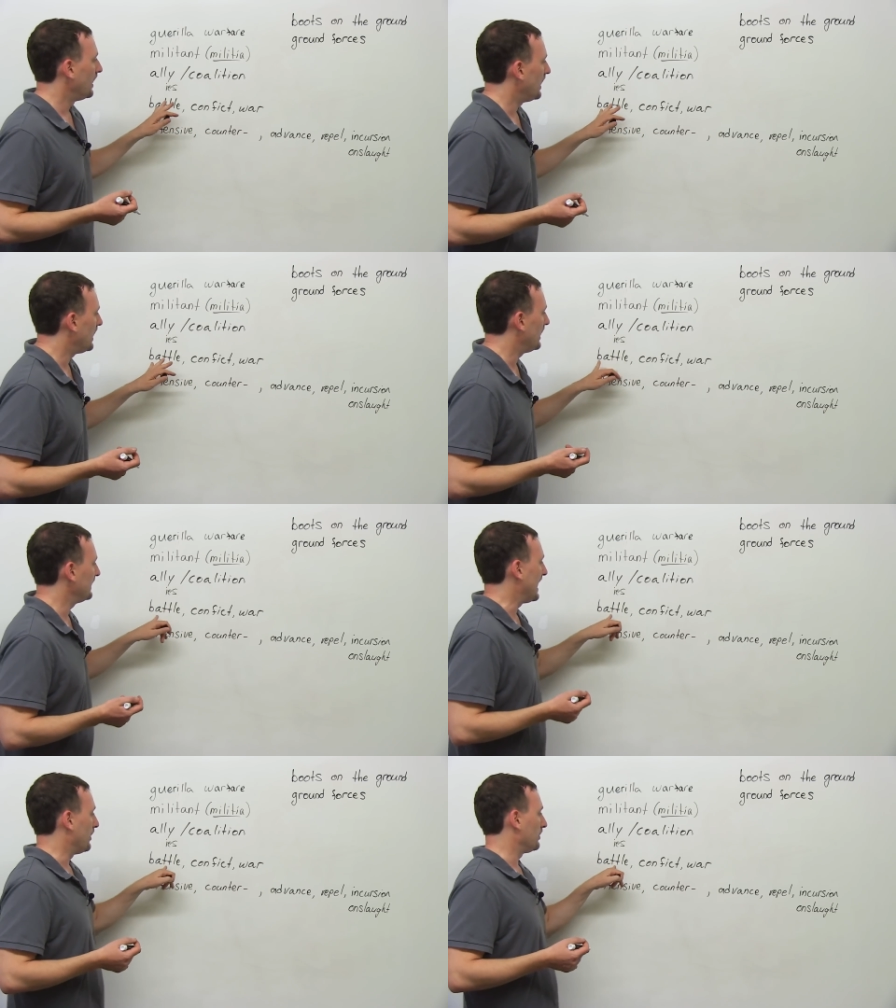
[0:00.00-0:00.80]
Uh,
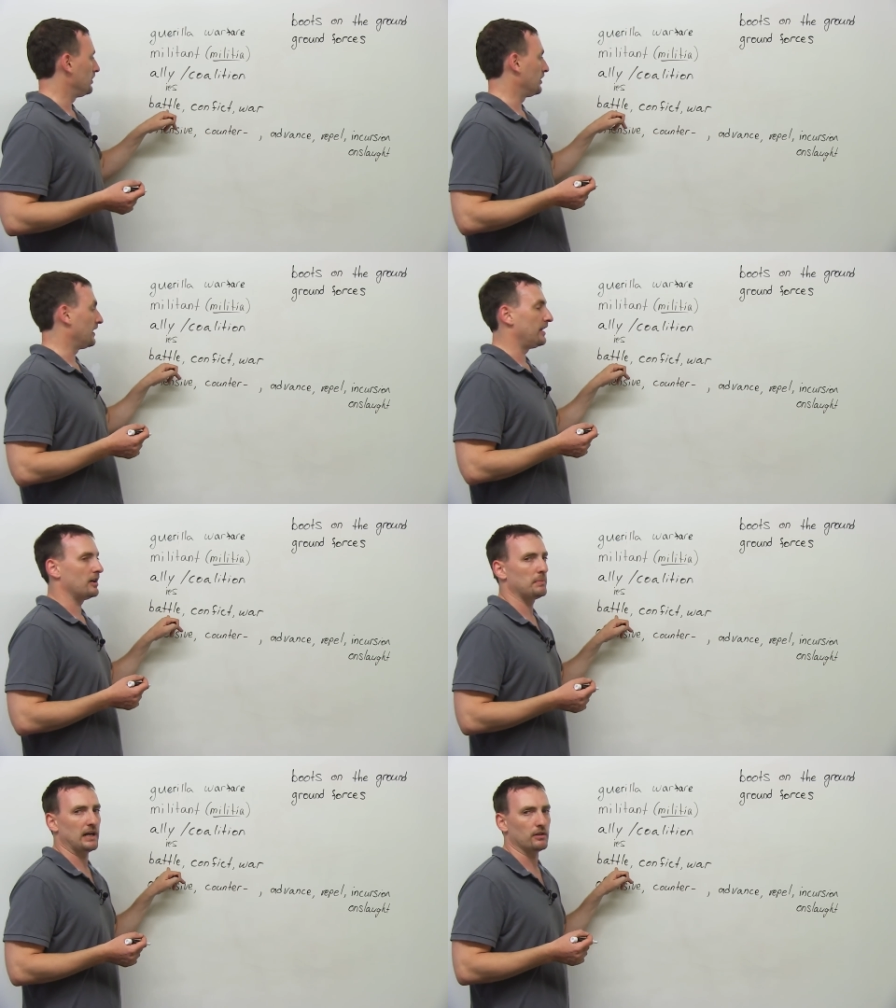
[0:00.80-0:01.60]
now, you're going to hear
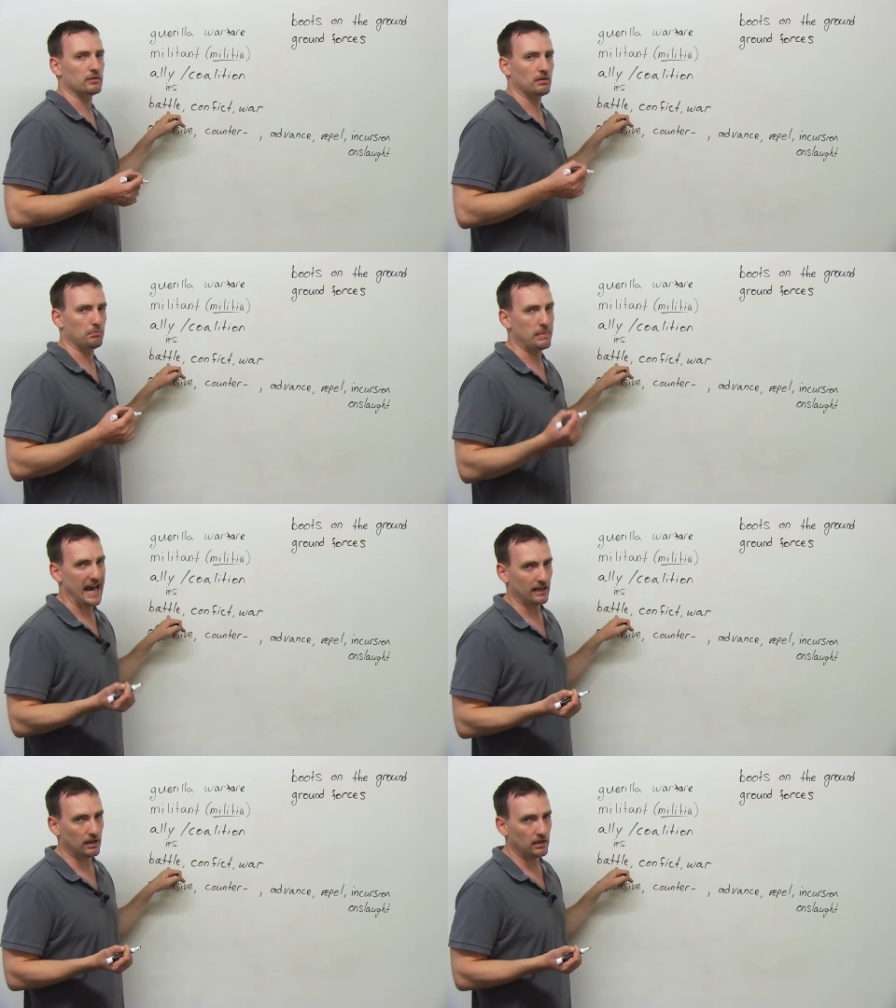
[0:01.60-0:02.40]
about
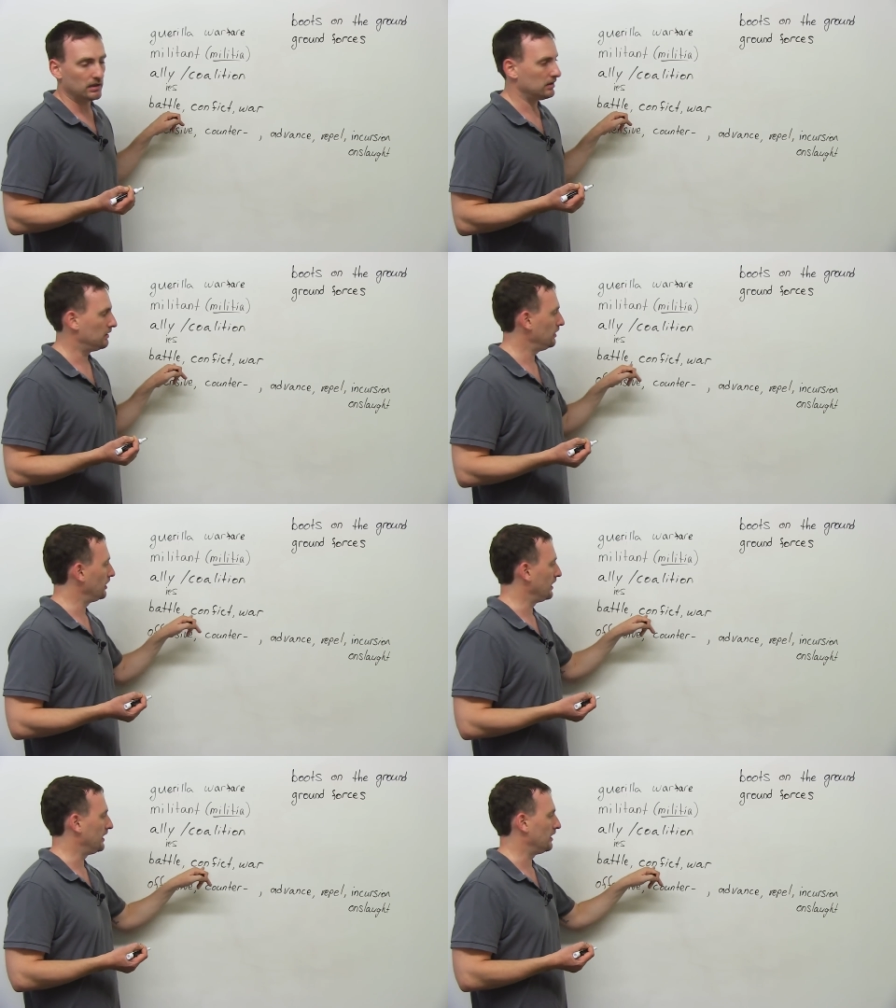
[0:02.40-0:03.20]
battle, you're
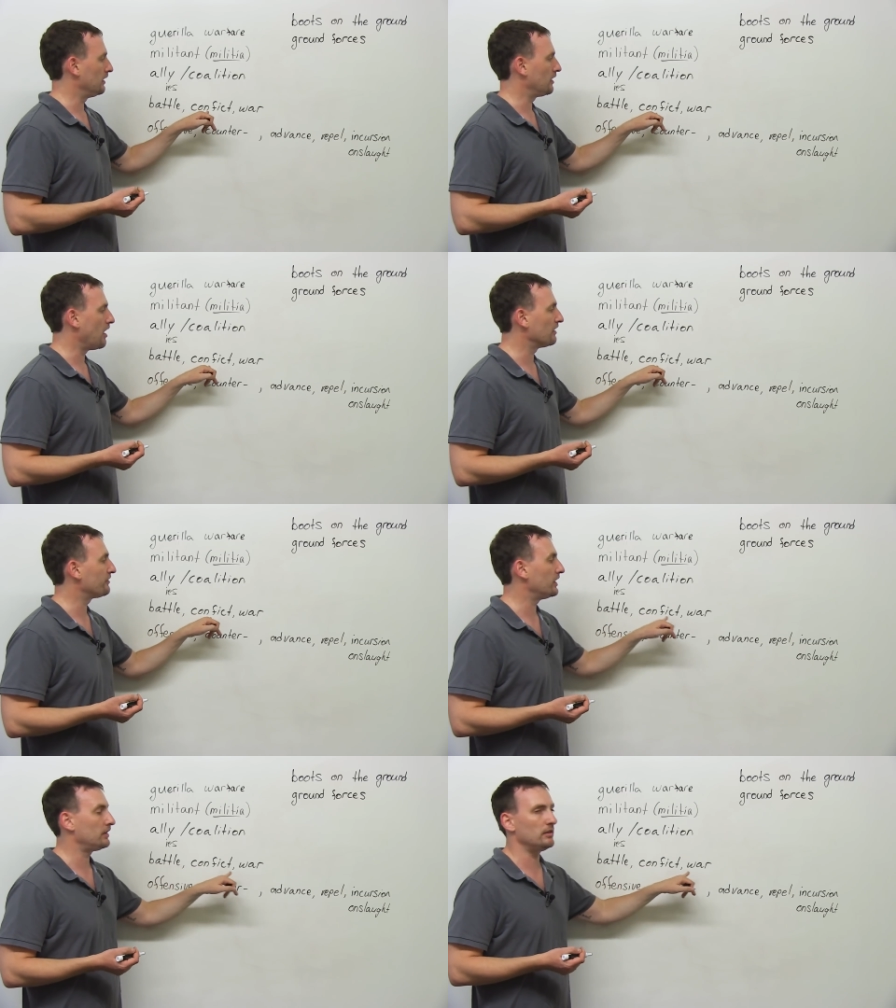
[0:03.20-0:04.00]
going to hear
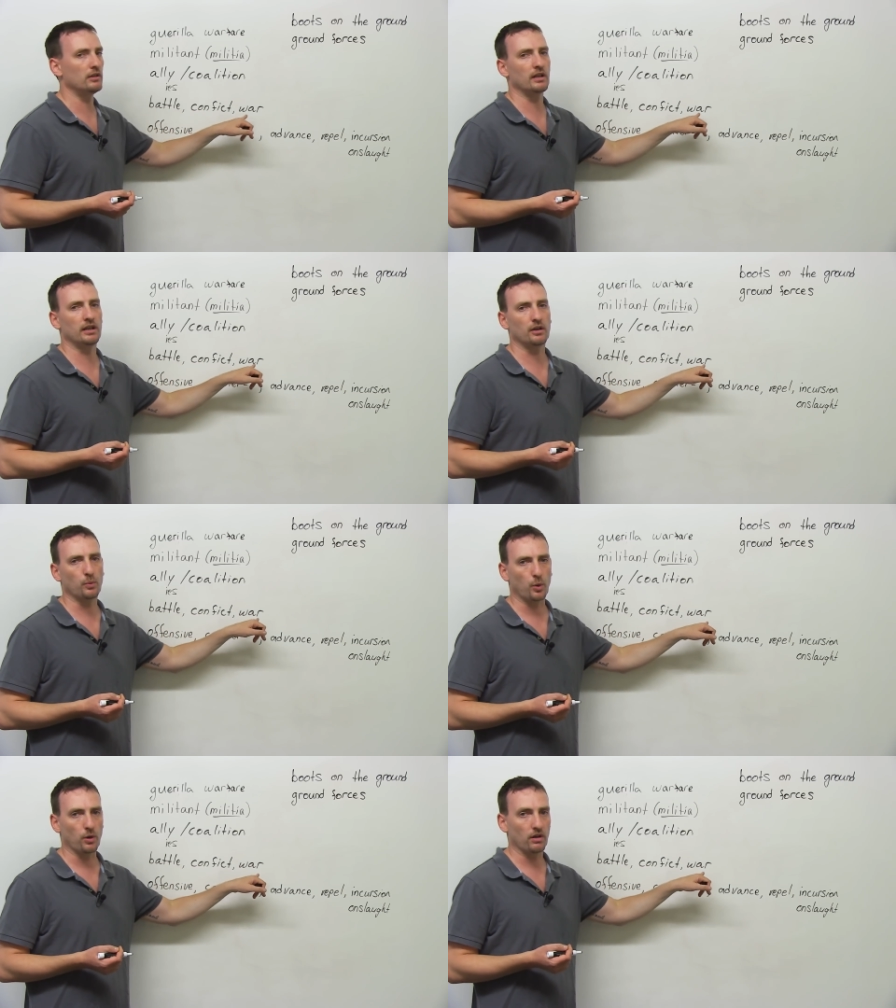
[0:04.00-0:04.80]
conflict, and you're going to hear
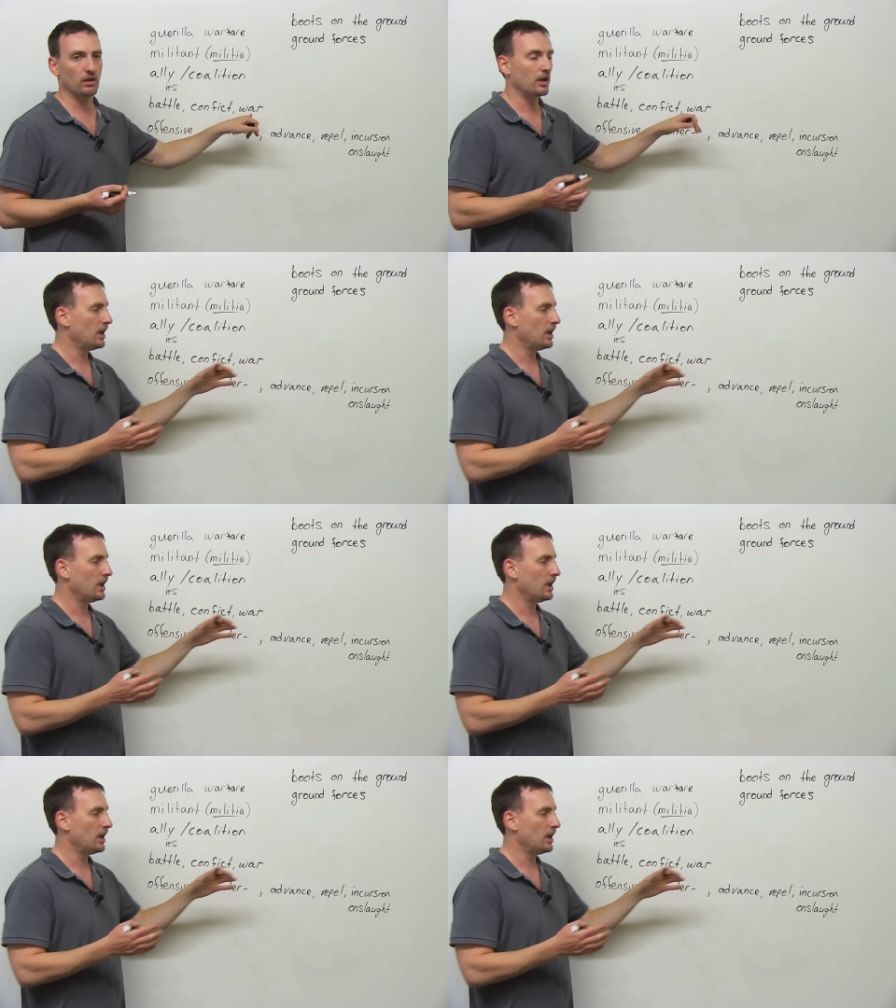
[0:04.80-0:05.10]
war.